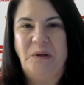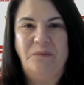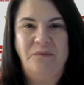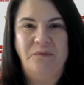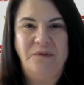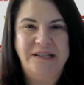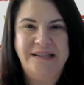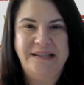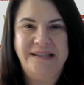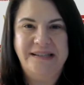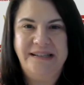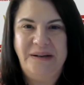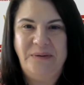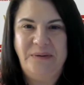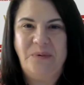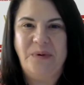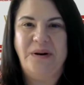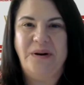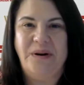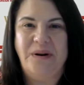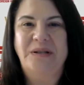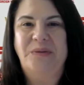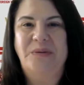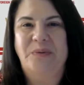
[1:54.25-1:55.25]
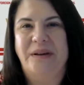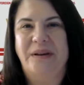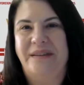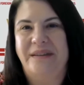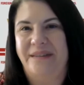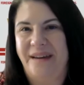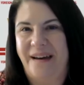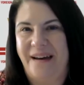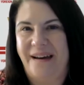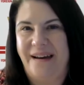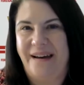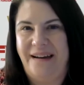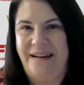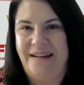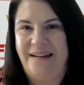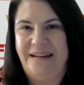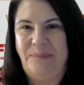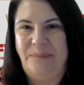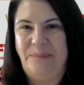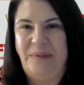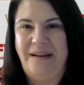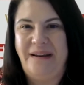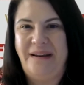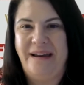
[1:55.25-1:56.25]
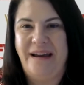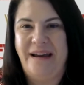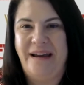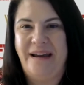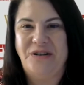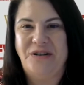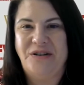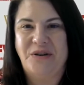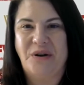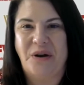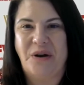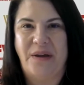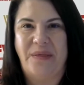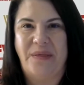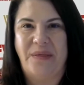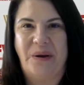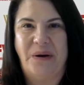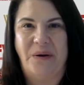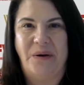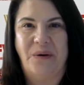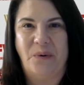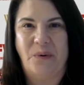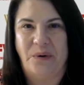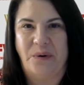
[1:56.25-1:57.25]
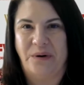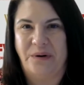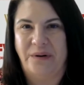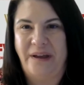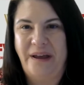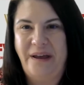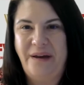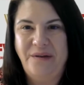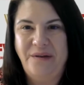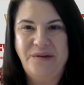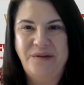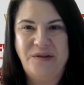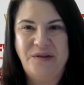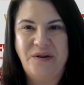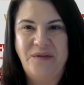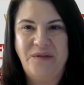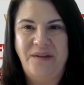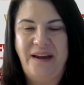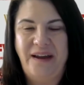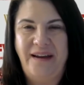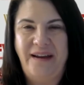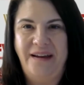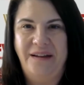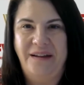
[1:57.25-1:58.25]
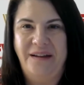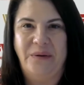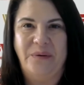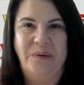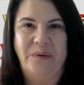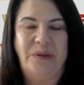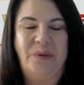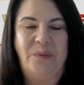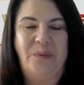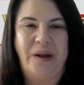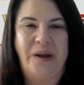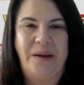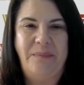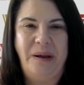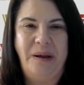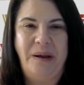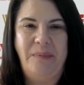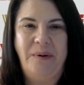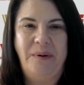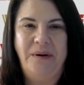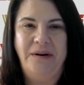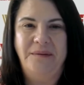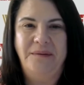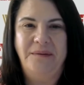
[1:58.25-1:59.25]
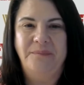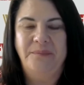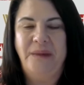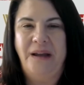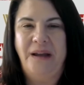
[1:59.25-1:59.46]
Recently worked with IADPH on their oral health survey along with the white paper.